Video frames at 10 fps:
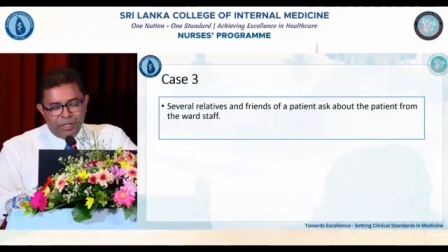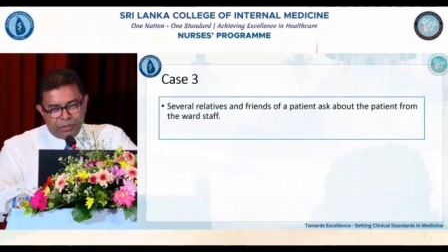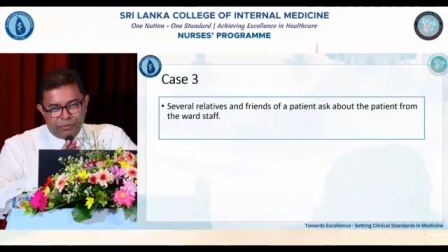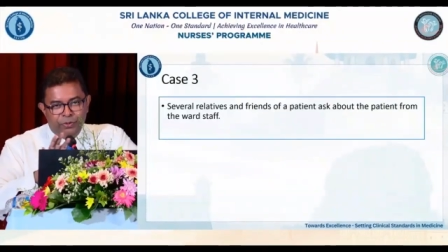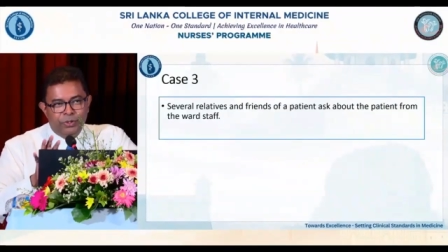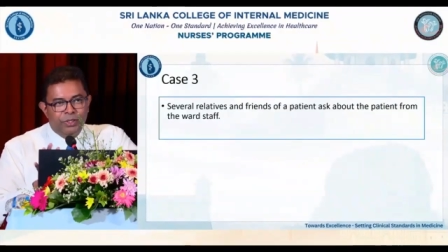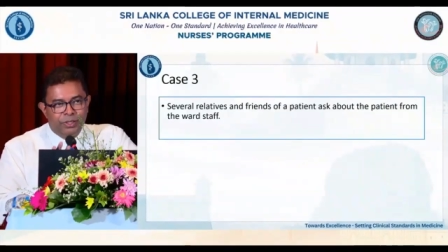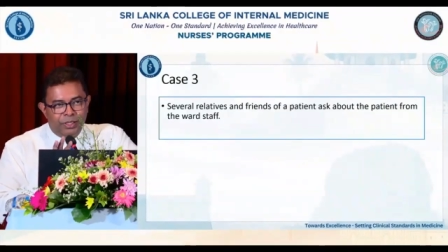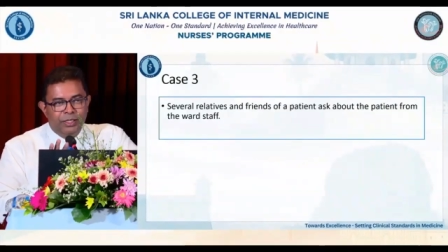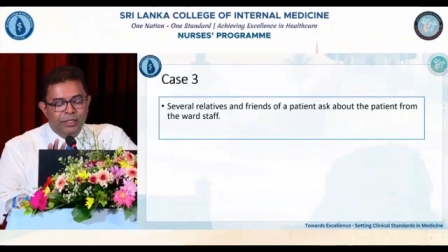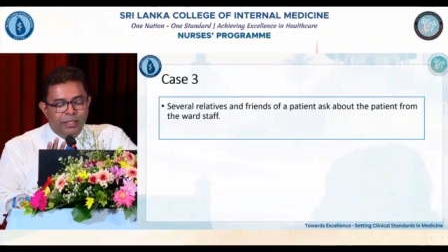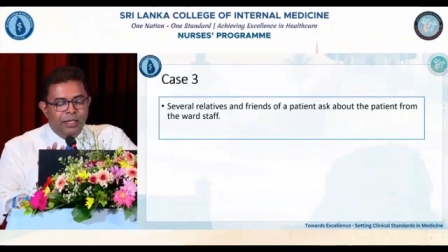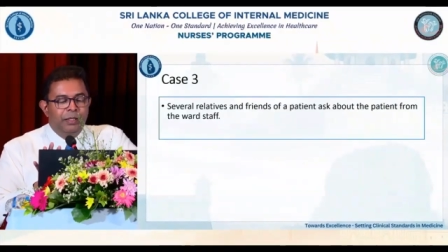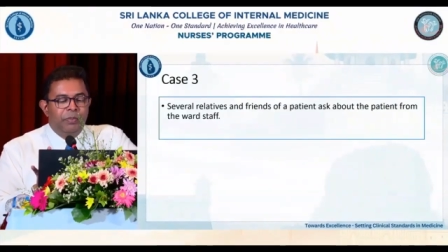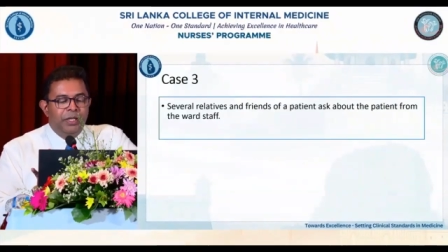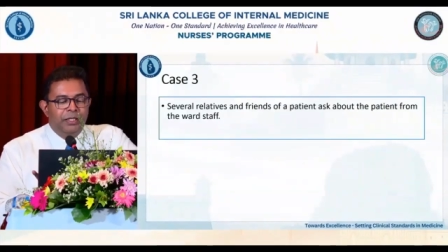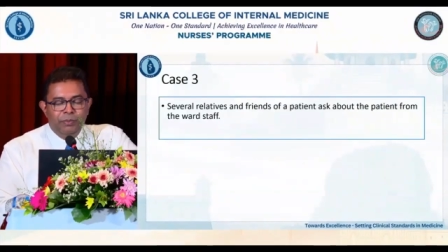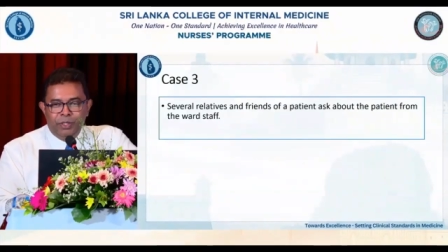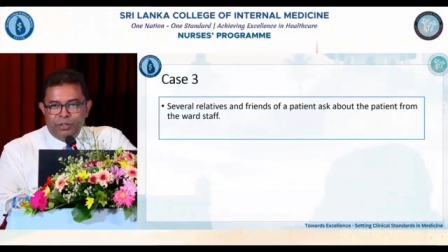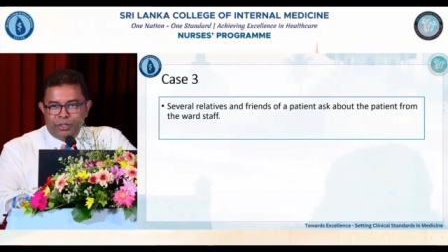but of course it is again the
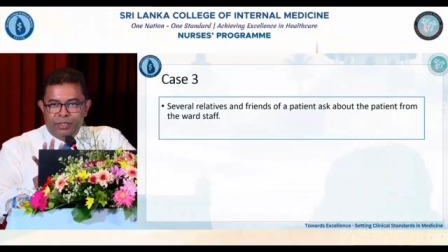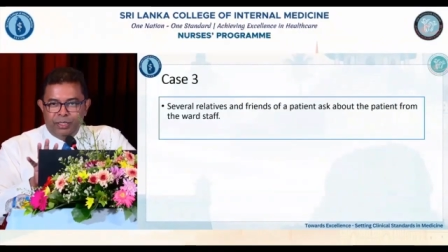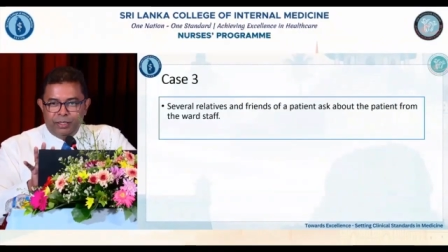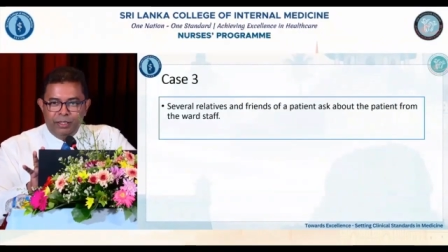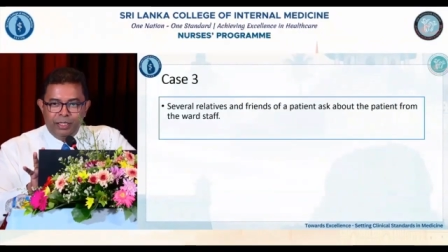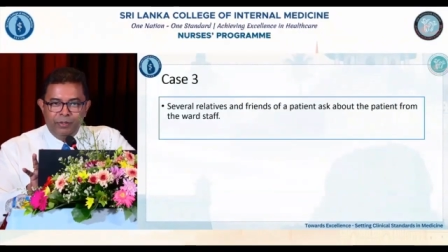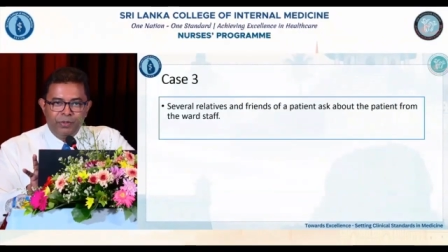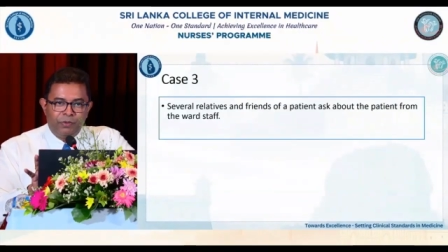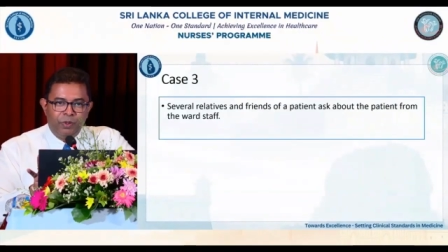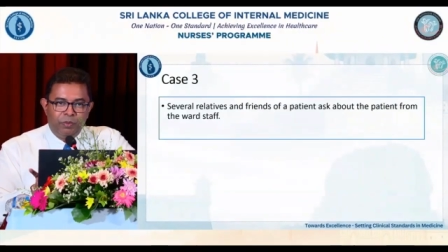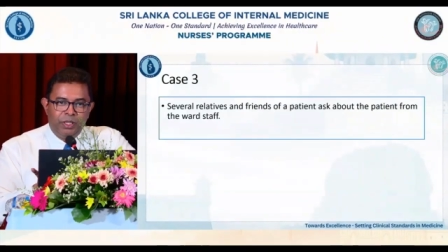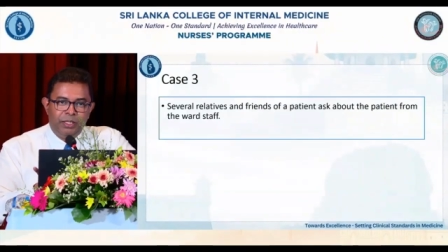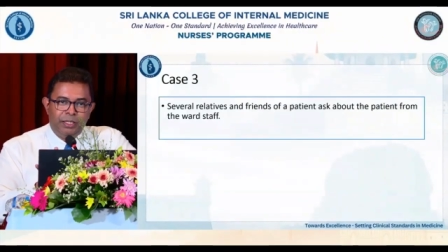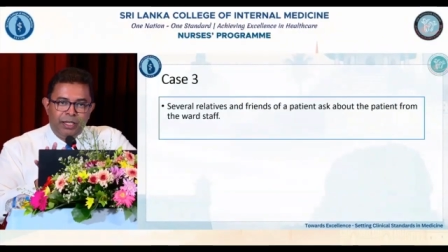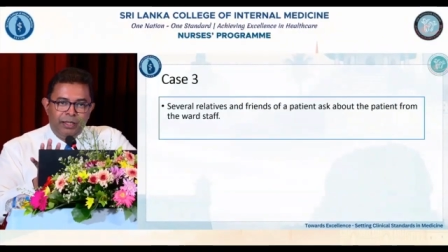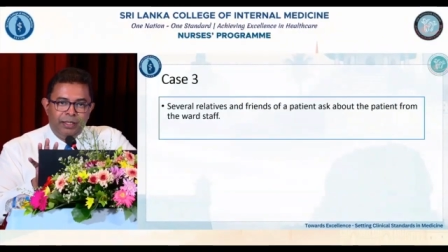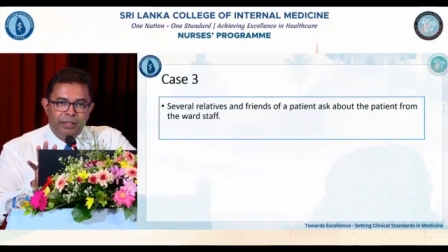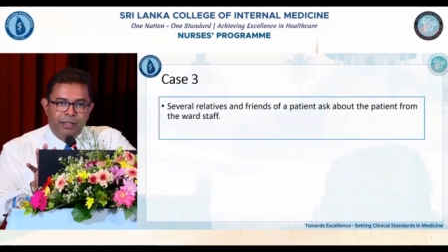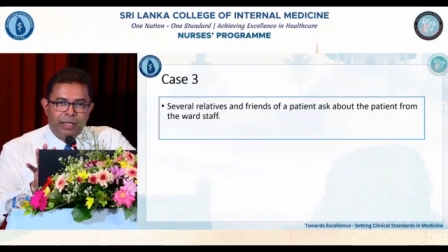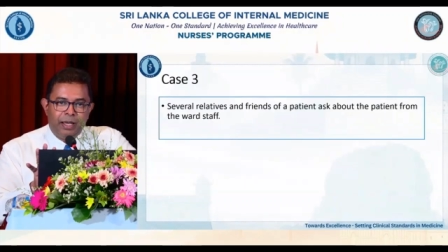patient because the relatives of the patient and the
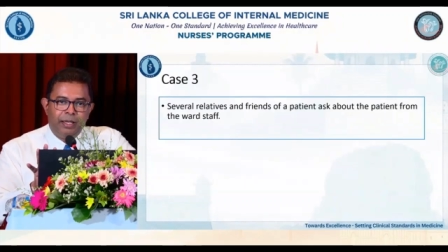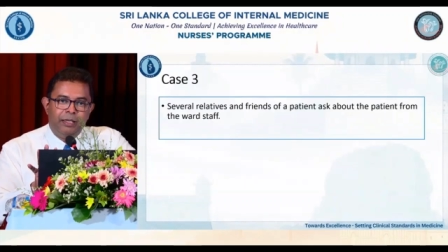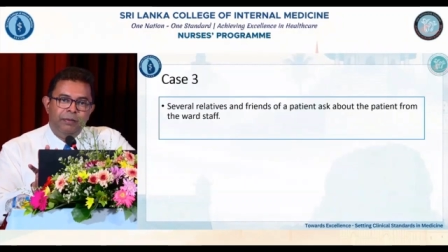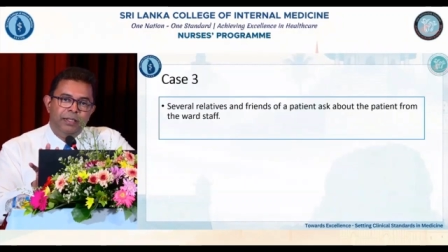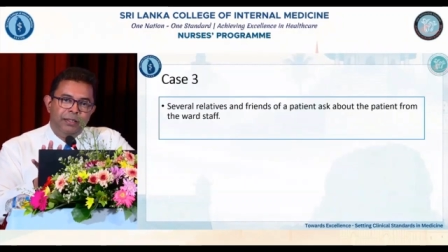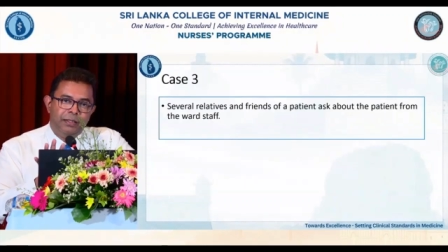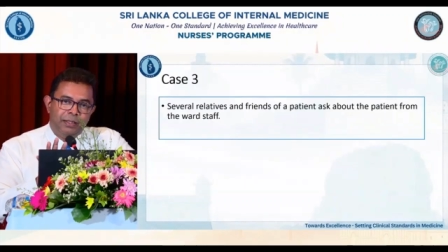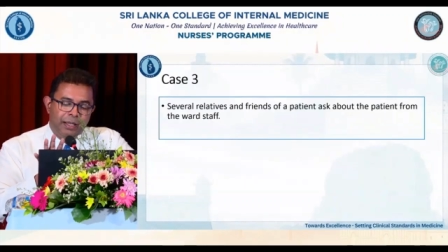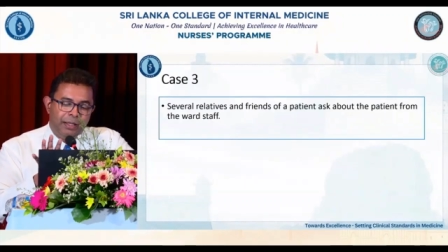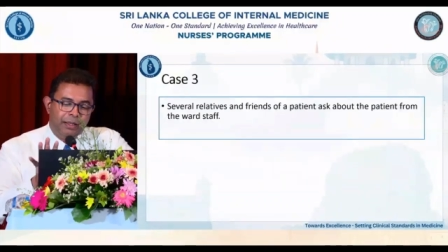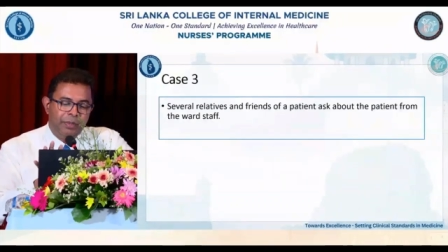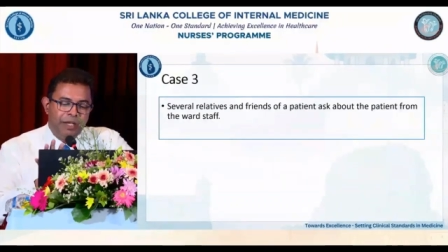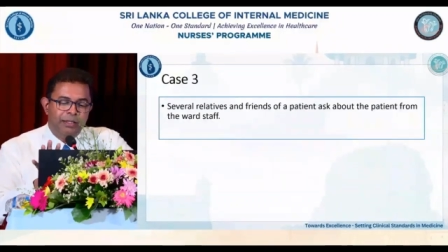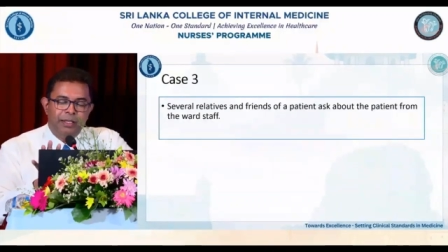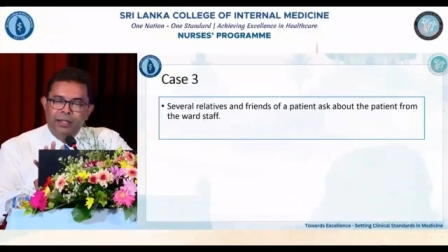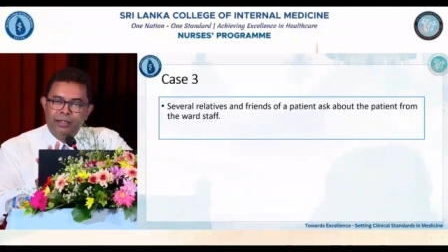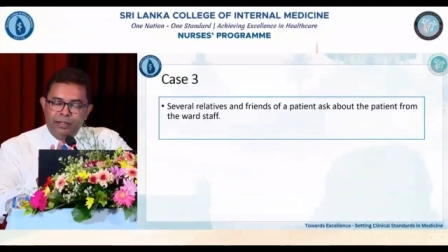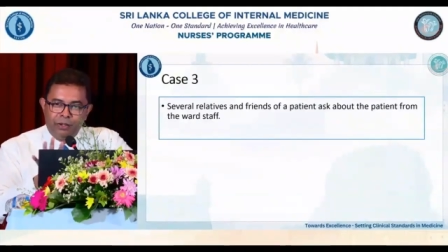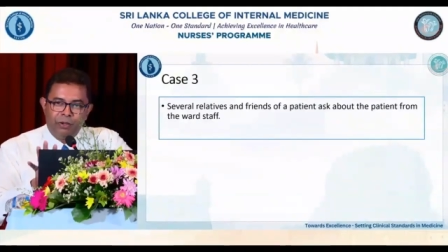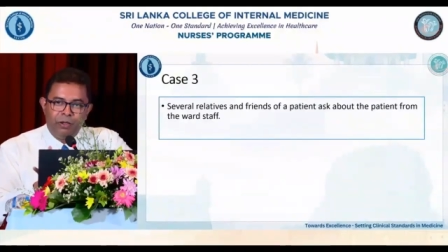caregivers and the bystanders
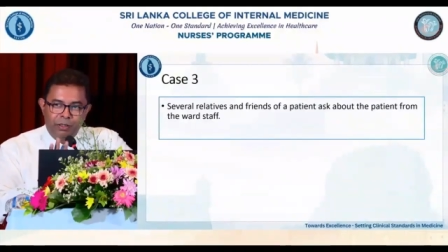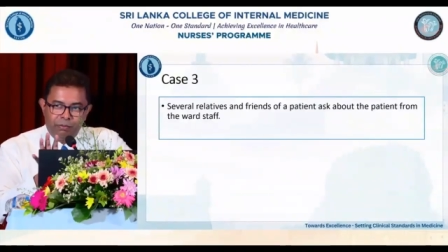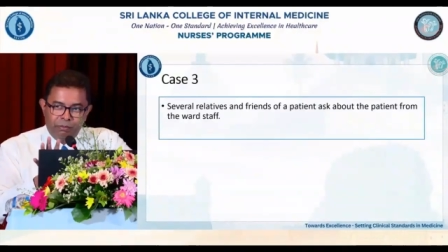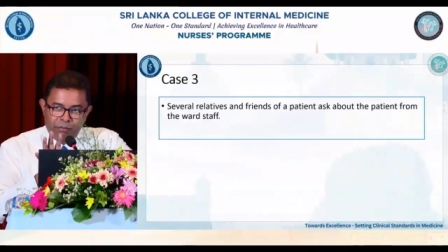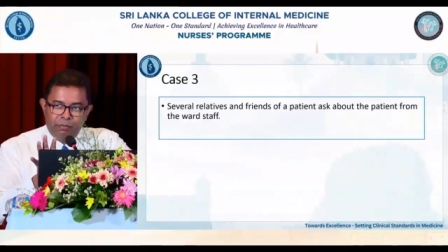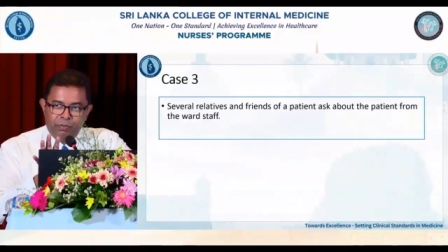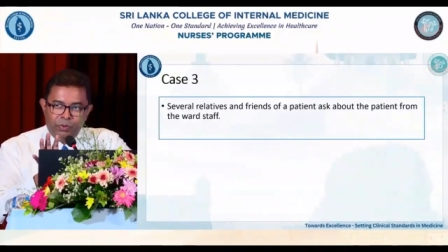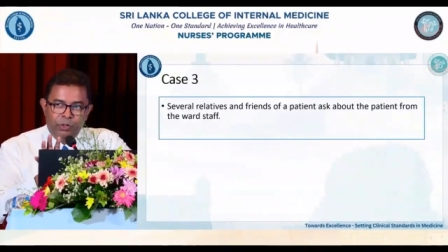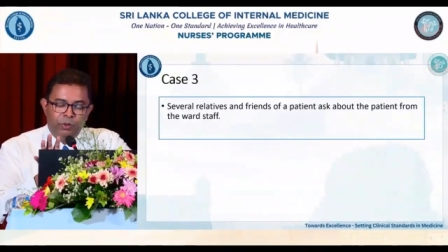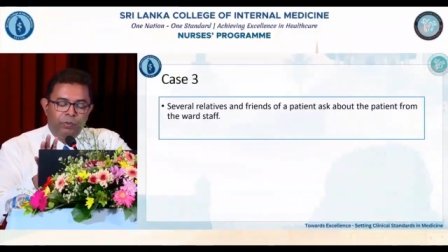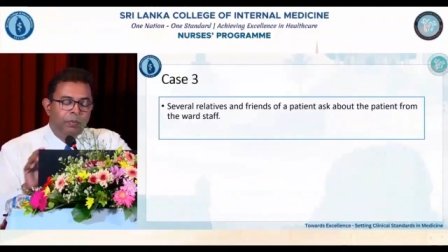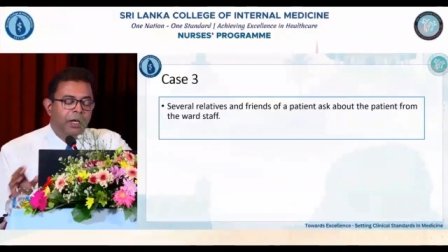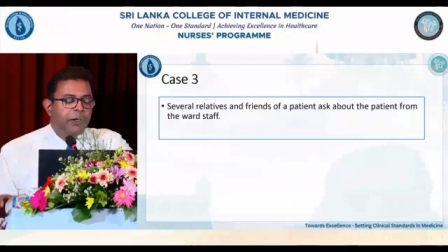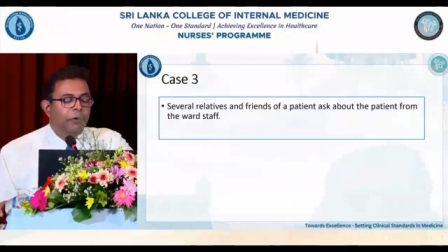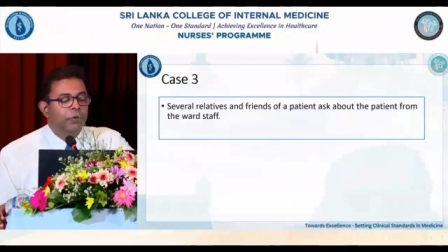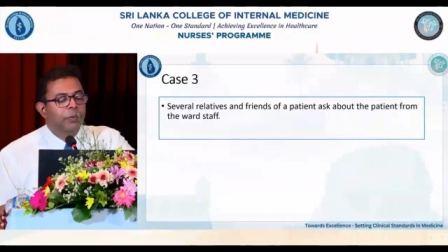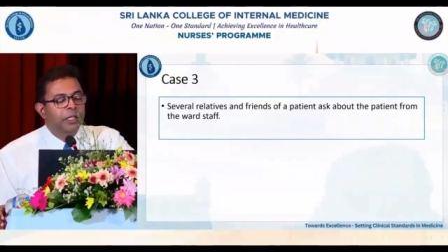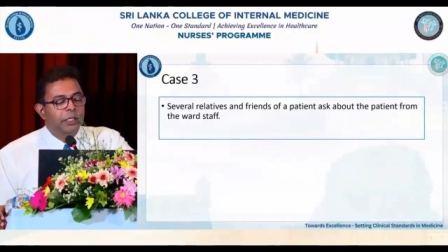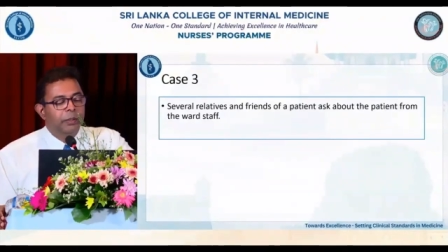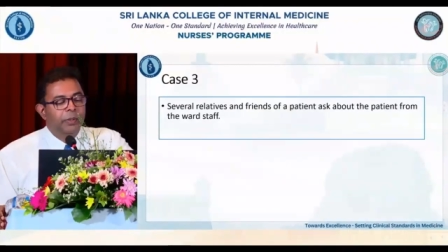are all, part of the
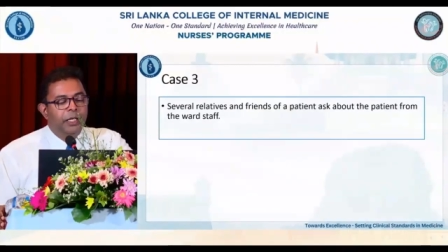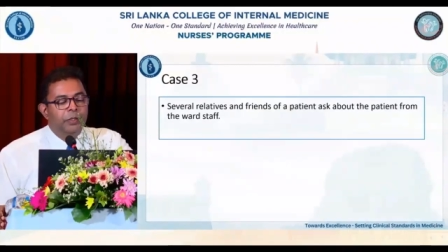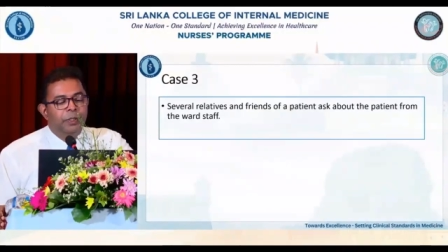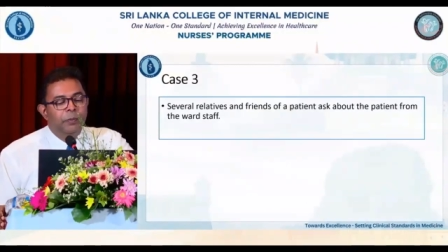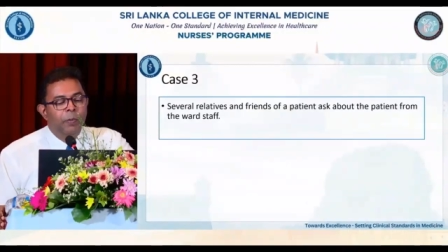patient management.